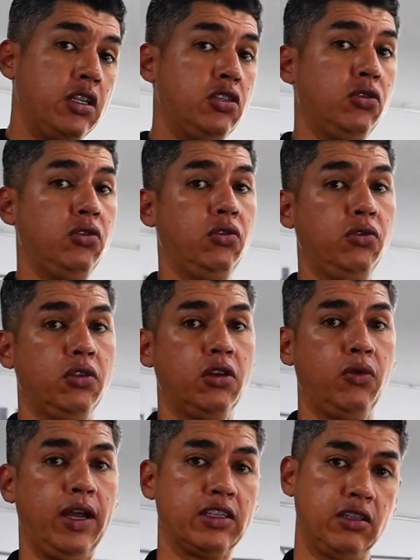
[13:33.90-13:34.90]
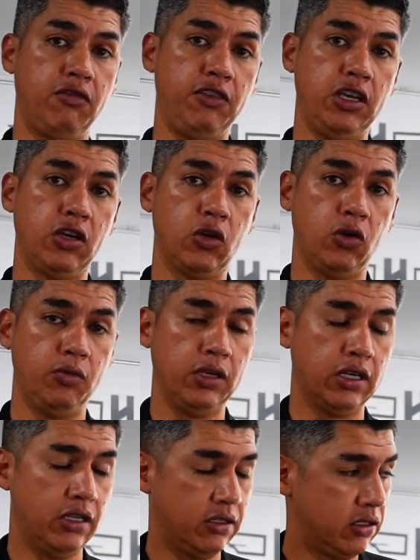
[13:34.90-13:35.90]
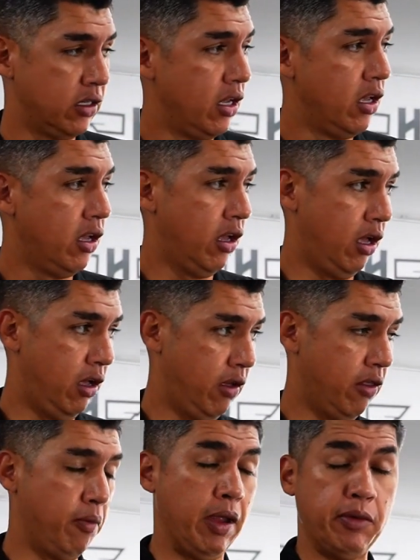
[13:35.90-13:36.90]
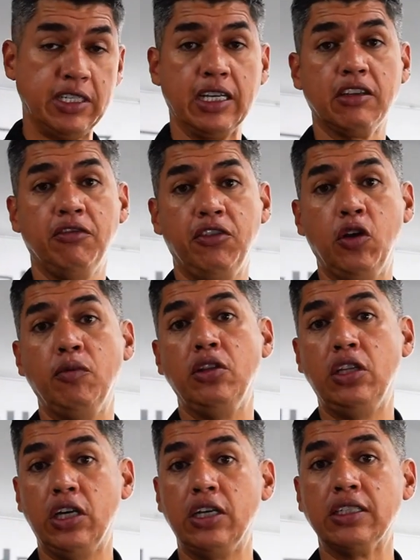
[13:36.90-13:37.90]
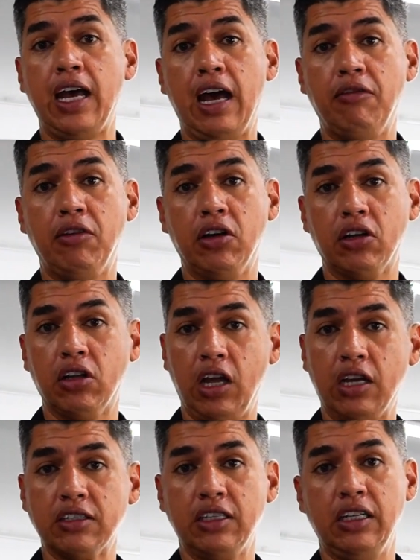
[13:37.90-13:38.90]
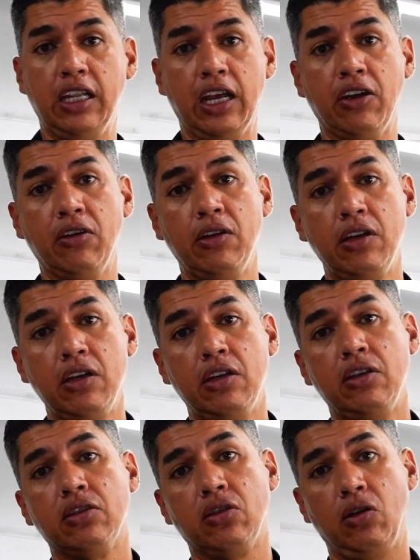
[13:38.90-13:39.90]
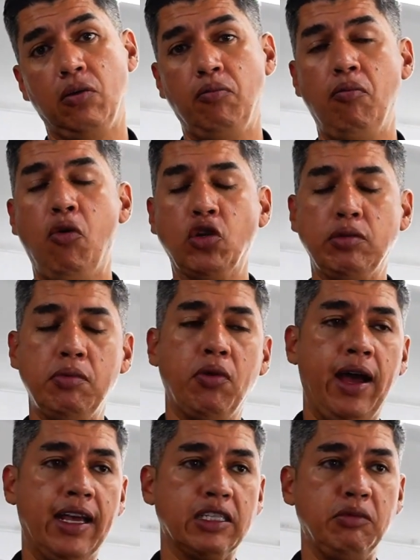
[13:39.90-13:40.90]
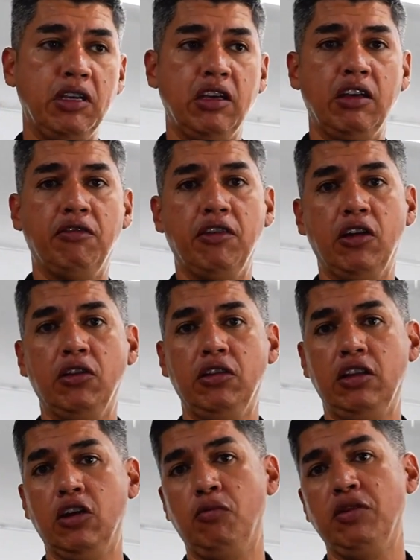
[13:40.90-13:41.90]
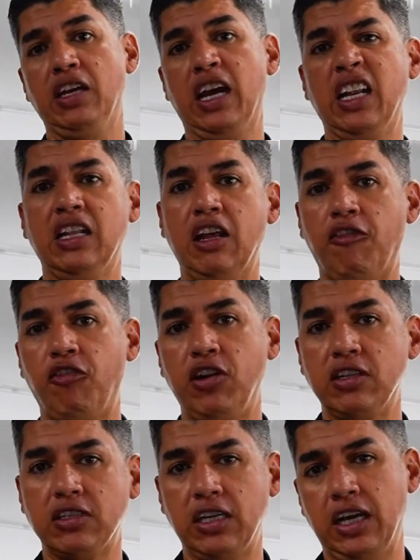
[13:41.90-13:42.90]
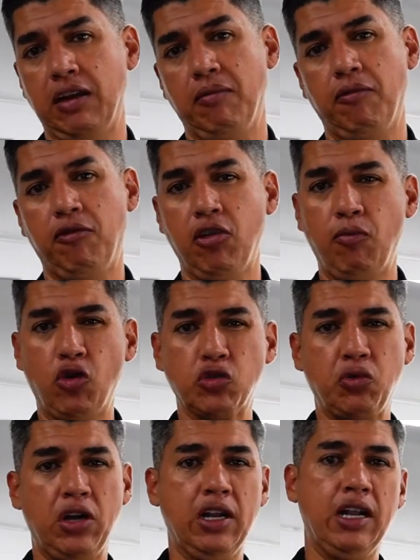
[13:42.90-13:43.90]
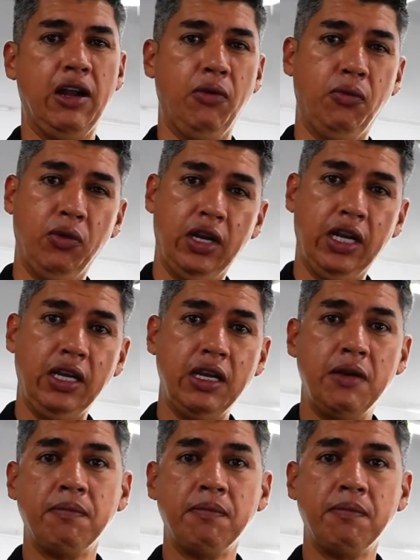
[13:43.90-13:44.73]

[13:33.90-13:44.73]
to the rest of the vehicle, because the paint protection film does have a glossy layer. So most people ask me if there'll be any difference, and for the most part, not really,